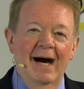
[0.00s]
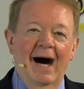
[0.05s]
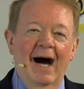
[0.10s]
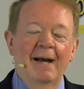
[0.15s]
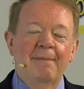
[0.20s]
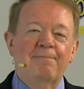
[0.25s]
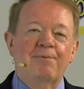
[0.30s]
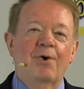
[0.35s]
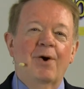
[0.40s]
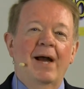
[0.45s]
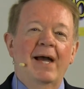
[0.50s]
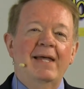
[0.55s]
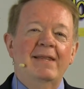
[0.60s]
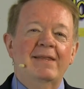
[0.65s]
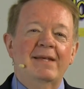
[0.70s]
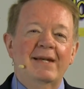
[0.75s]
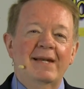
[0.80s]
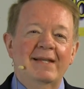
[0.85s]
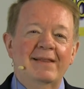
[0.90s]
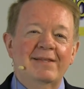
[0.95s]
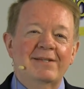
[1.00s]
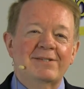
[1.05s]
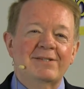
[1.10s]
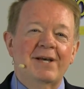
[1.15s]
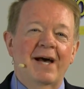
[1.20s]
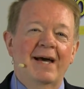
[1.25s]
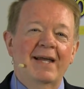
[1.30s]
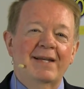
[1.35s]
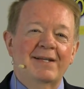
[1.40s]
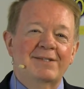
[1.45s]
I pray that in the
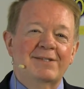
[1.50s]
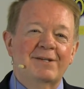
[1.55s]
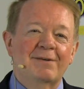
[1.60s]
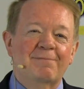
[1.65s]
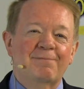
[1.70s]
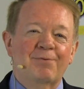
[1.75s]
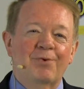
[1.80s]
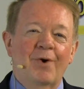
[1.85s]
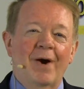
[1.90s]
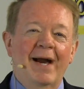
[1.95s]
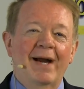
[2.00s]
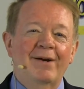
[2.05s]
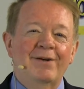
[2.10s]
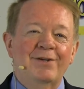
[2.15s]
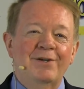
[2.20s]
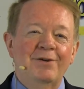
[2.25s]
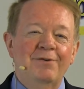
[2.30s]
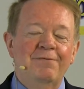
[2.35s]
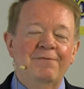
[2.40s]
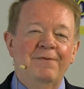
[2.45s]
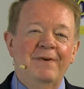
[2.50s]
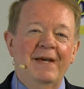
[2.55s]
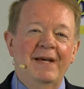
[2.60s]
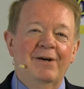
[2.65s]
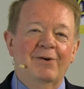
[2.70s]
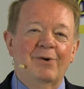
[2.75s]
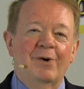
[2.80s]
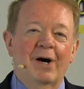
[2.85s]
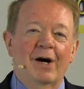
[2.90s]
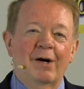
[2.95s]
silence of prayer you
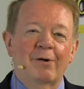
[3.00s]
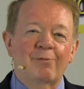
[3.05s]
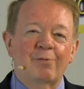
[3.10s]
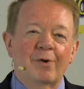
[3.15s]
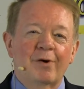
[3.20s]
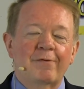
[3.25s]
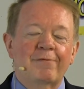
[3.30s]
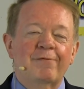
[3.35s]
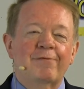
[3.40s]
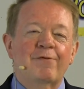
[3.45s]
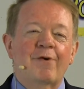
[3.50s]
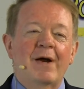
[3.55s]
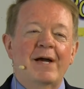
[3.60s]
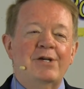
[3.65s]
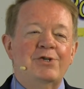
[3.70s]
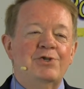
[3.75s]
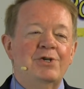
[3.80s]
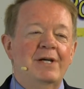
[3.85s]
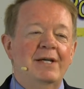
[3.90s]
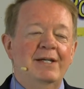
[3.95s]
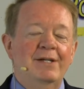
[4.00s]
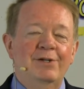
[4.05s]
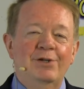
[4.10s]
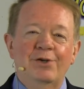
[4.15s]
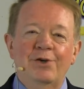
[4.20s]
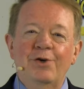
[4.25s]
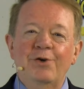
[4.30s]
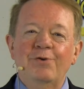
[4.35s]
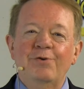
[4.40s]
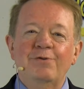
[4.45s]
feel a
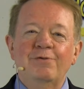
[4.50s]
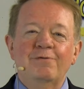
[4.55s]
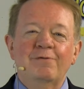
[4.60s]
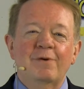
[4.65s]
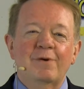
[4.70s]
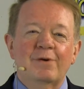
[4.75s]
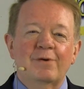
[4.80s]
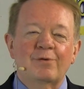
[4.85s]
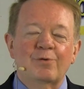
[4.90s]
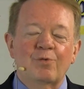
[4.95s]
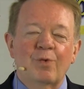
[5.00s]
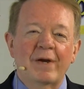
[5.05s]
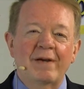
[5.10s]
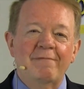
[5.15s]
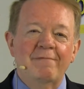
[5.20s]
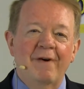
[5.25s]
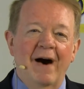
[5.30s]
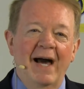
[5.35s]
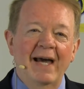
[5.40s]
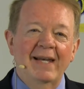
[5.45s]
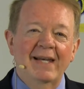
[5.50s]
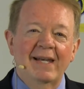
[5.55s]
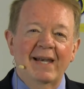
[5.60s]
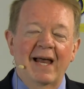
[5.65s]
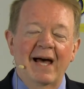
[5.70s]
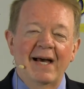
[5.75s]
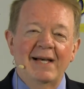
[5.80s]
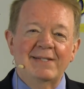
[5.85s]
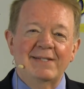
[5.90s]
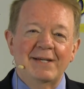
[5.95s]
refreshing, new,
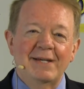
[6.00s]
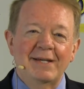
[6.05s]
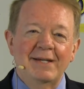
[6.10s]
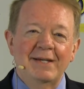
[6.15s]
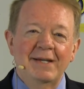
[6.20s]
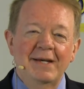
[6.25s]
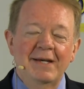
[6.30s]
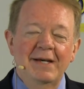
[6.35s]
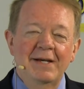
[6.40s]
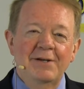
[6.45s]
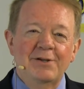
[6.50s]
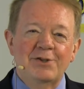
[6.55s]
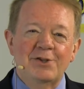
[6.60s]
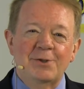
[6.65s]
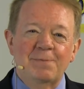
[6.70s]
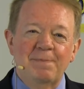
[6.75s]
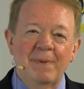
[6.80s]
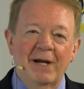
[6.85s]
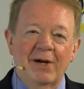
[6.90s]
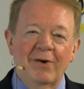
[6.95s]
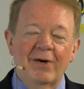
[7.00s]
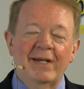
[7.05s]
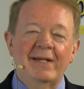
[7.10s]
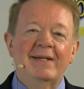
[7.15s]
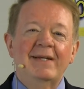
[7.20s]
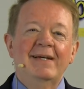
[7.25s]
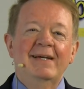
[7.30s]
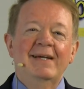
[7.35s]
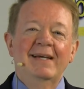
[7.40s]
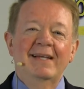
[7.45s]
revitalizing
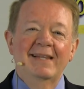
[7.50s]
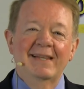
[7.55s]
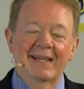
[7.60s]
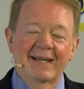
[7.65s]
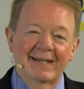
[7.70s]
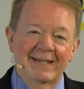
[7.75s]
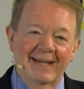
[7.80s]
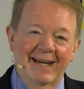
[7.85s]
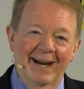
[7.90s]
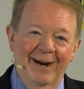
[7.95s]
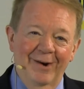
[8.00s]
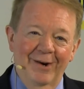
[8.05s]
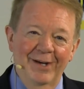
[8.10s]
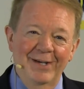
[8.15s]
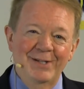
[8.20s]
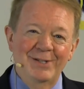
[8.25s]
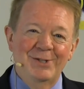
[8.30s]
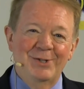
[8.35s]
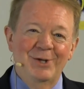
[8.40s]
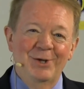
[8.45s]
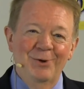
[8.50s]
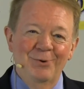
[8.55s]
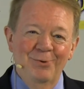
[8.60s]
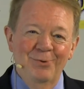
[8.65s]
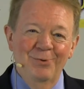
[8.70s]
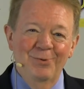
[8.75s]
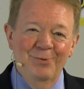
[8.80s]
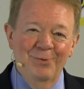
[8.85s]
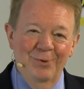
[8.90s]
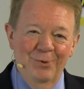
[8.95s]
spirit that carries
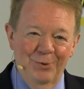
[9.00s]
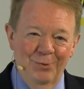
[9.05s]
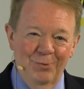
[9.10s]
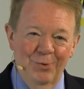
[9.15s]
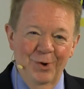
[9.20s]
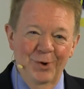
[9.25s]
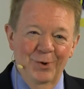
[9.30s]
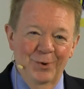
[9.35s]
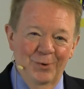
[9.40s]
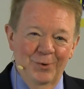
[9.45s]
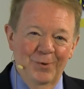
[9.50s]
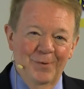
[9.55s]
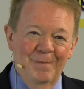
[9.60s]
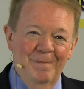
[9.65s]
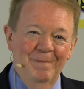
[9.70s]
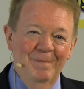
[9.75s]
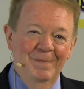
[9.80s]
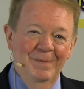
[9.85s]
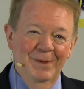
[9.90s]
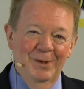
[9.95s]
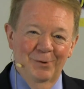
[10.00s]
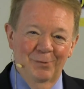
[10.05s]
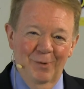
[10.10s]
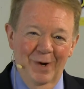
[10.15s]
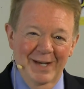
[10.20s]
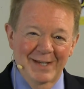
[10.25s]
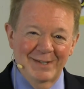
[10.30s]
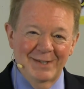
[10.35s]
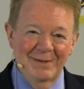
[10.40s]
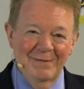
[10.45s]
you through the
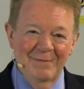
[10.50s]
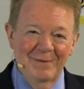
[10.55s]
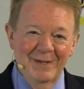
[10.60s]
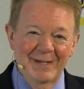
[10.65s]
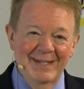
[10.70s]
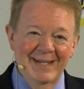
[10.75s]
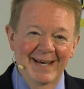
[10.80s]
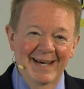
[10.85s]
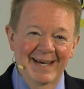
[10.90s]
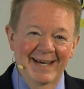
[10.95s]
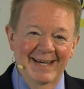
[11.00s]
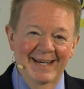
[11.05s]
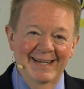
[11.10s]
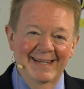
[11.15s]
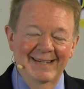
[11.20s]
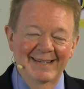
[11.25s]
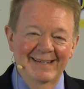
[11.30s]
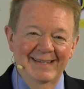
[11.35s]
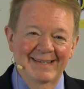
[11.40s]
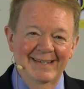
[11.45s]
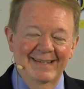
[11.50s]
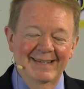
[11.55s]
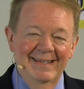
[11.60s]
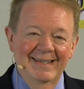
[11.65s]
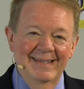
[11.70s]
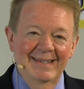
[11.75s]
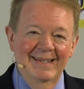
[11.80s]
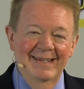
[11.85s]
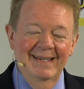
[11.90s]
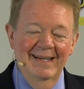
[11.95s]
rest of the day.
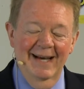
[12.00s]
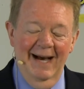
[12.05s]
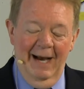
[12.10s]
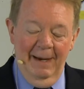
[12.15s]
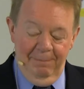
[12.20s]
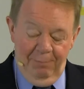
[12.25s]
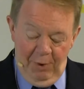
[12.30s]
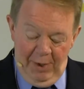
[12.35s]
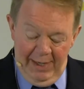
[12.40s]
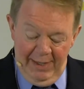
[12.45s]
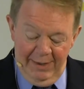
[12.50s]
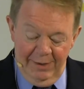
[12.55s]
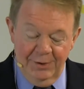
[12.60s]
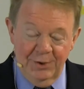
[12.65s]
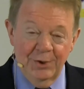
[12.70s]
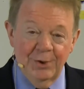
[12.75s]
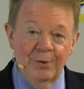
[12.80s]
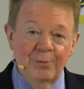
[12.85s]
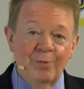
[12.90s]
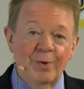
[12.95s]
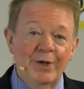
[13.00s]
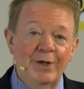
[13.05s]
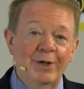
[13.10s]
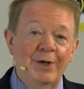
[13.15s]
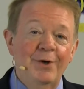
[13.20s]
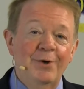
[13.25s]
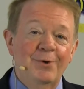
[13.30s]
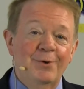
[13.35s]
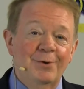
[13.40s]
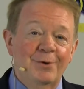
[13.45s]
I pray that you're
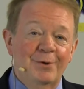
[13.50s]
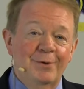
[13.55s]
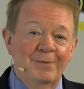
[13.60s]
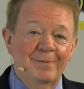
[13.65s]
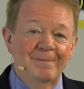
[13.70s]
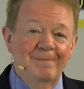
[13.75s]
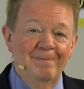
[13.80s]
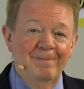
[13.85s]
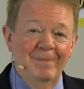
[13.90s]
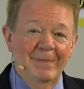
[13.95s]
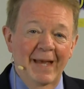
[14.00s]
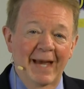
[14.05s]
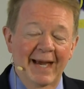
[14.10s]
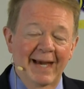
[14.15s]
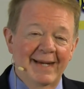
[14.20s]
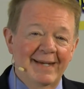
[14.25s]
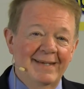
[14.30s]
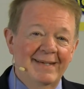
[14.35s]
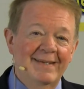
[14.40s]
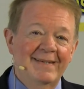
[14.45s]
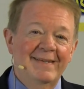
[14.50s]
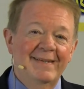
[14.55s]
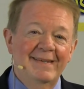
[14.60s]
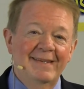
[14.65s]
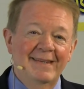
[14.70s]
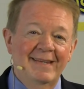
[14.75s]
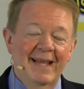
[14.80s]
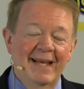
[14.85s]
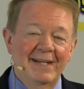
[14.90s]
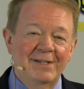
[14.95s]
renewed and
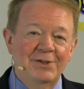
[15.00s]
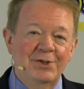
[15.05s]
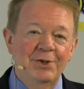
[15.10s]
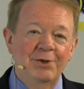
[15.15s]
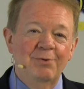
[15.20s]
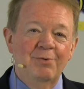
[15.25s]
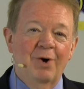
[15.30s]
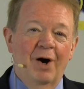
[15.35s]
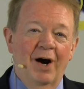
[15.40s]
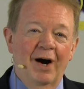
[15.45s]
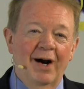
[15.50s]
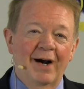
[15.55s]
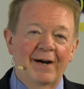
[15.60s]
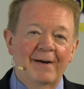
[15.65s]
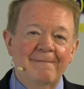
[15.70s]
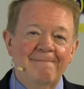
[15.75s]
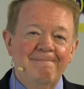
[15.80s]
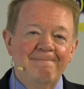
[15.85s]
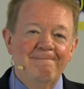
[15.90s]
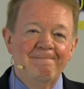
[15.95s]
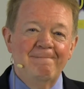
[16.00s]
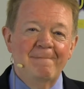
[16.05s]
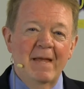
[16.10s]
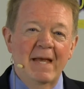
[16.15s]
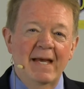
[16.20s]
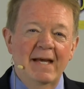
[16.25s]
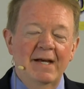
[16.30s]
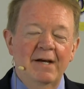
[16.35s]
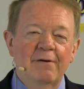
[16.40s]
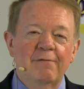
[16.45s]
that you are
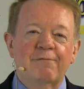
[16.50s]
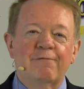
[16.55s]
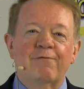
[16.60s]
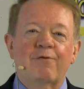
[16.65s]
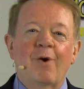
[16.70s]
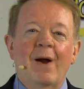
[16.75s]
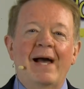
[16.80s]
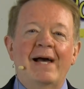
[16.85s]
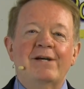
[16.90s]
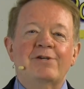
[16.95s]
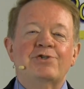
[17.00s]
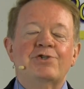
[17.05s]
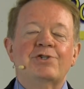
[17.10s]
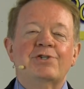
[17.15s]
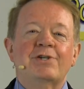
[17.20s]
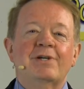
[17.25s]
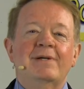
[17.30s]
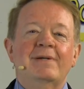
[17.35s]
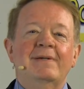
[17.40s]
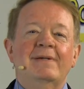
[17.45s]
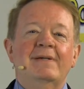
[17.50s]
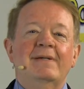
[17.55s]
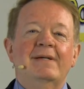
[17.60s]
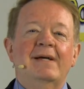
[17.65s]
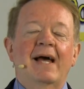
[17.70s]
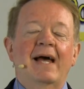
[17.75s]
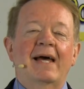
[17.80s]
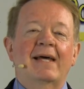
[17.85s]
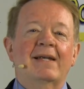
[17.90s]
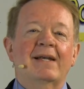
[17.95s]
fresh
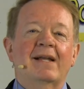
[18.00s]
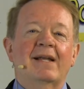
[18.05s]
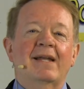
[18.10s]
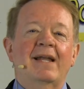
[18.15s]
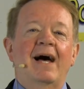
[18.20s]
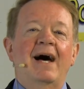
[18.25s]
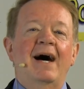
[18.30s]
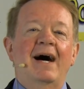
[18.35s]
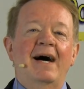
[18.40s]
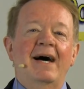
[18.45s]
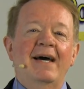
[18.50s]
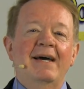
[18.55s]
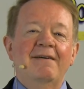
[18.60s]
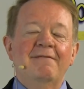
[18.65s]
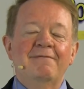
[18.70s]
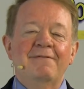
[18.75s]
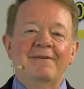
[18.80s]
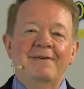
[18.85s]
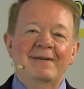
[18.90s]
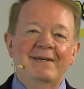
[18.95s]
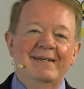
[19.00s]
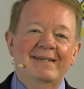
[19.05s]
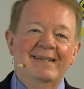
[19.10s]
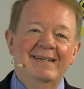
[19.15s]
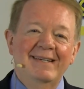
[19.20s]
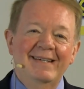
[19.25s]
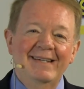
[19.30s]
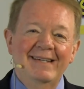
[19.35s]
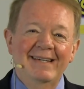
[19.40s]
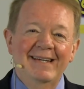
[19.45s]
and alive
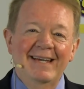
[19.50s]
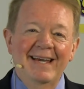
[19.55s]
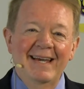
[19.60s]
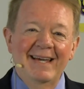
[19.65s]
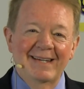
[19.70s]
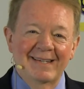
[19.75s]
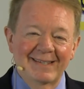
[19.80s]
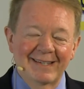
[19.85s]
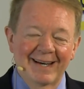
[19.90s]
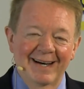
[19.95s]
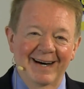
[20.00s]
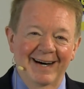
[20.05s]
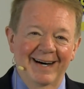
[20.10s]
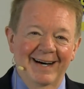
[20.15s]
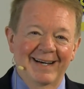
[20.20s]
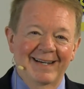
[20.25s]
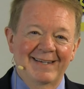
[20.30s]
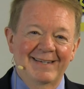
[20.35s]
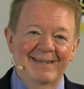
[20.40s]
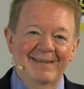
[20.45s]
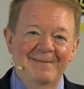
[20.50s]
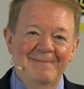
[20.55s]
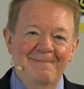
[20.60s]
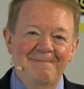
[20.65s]
in God.